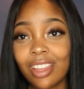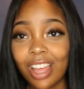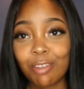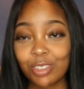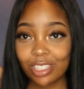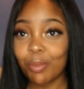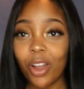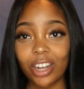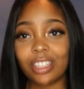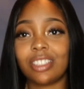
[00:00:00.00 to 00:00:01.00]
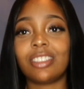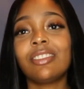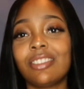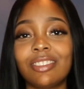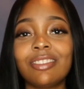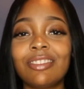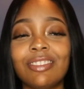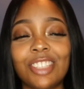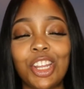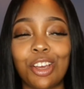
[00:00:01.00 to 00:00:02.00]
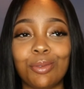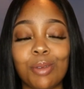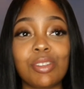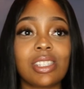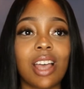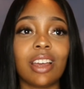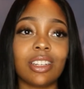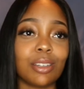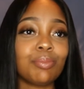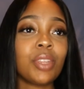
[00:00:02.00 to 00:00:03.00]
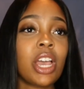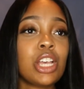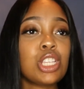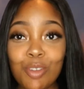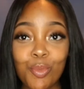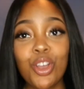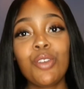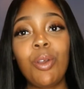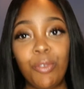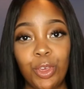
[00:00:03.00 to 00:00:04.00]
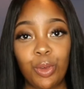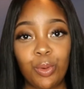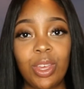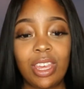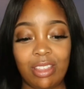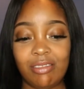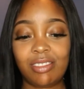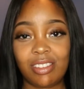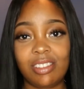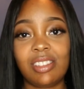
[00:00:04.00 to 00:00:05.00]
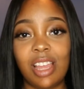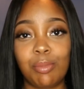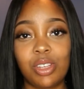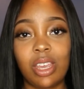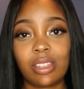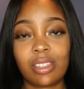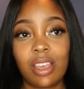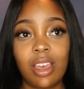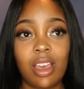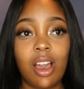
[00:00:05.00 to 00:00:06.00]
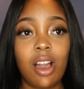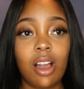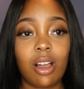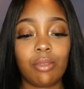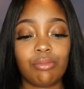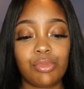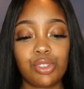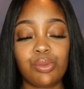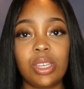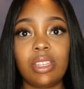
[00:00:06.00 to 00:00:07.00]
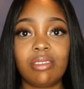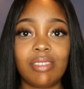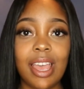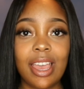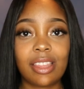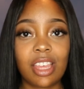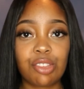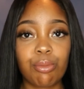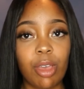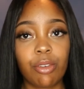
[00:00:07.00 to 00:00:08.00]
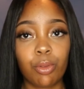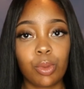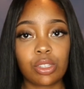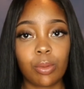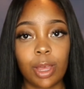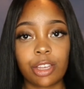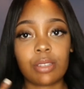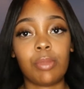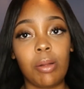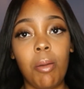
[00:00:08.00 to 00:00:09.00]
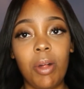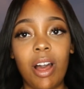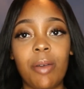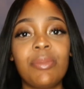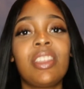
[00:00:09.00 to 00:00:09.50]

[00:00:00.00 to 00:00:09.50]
I'm just a part of the, you know, I'm just signed up. The more you review, send Snapchats, tweet, hey, thanks for my Influencer box, blah, blah, blah,